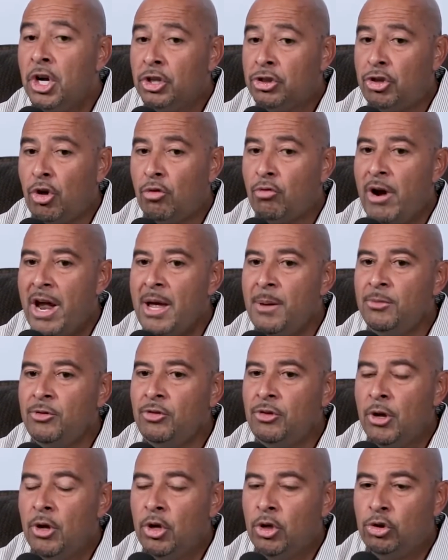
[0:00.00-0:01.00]
The
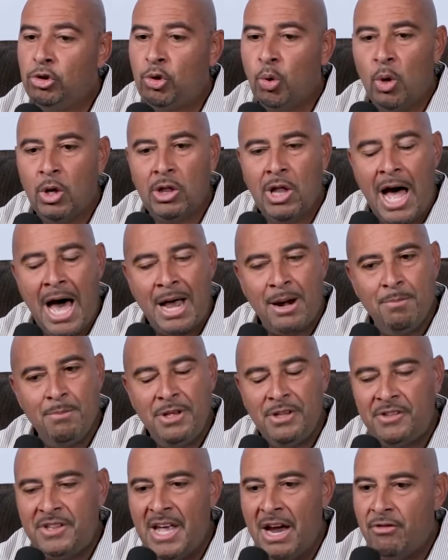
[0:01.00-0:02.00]
Rams do a lot of
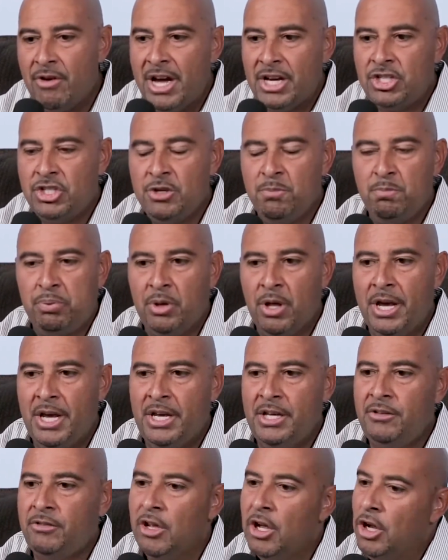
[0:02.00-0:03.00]
misdirection
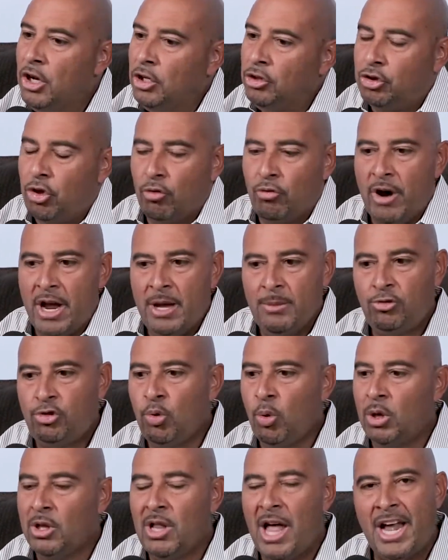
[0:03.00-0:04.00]
plays. The Rams
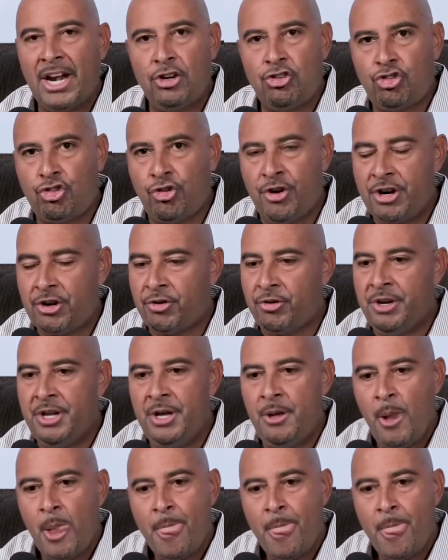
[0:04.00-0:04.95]
do a lot of trickery.